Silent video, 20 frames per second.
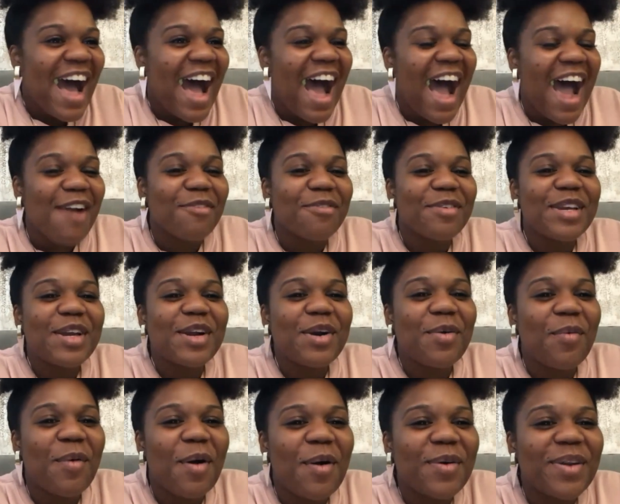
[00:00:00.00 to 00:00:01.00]
I
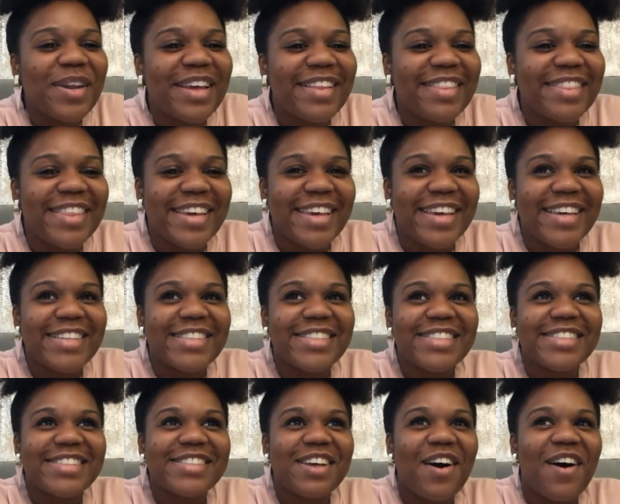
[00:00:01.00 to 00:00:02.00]
requoted
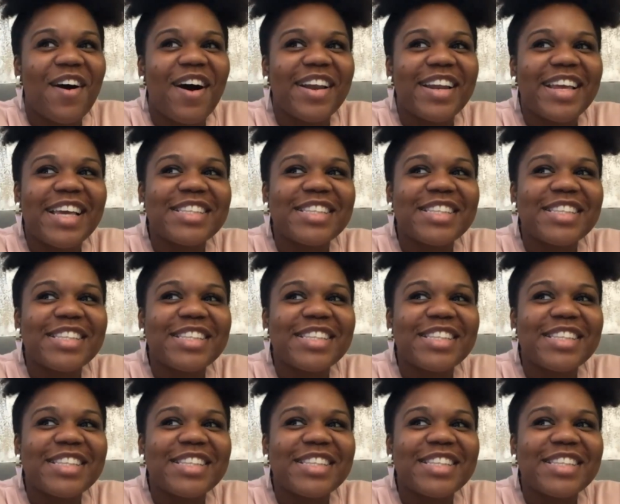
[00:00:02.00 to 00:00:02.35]
this on